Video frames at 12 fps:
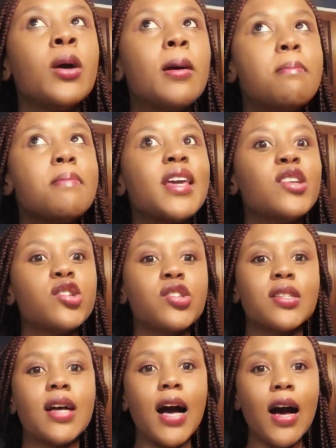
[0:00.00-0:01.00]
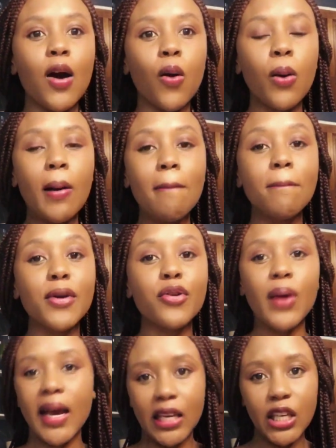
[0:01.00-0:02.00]
mention how
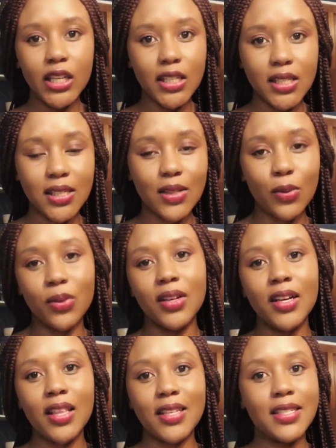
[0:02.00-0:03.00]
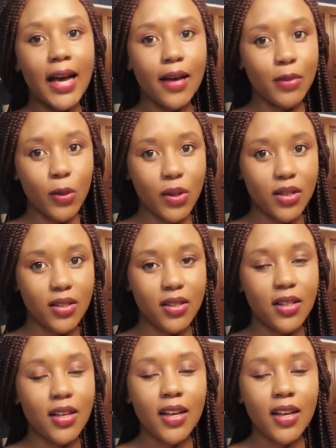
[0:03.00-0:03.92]
miraculous the timing was.